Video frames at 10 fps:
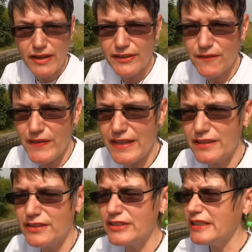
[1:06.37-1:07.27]
around the
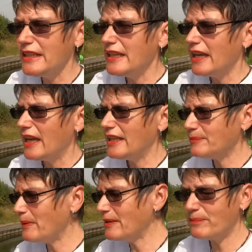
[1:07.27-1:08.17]
fields. It's
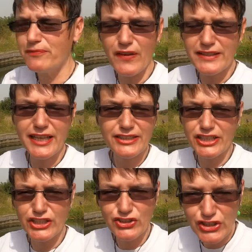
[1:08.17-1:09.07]
been
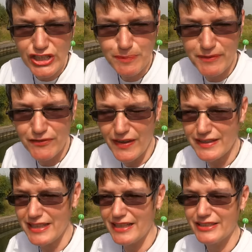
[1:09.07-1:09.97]
fantastic and she's been
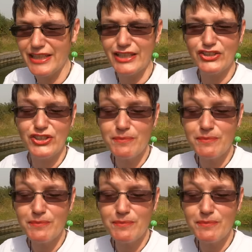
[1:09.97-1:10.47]
fantastic. She